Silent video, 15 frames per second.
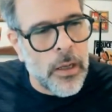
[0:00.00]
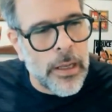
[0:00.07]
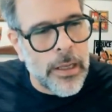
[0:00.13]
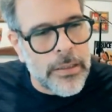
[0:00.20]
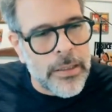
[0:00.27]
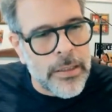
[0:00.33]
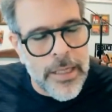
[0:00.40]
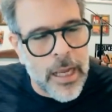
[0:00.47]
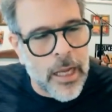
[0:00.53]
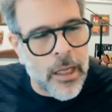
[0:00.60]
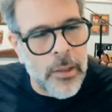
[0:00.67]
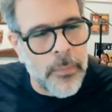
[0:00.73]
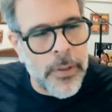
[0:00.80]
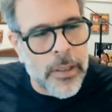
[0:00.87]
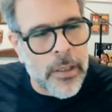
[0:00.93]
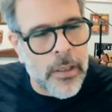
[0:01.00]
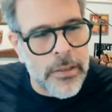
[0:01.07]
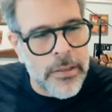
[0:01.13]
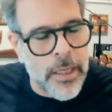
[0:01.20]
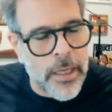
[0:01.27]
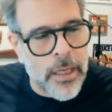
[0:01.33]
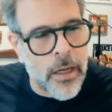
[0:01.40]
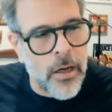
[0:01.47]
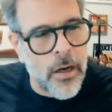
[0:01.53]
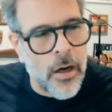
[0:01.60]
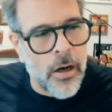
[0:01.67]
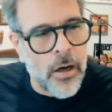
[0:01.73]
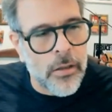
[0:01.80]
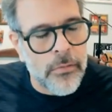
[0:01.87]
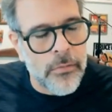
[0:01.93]
is exactly because they
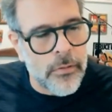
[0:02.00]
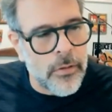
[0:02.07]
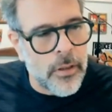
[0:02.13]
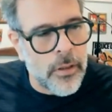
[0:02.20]
cannot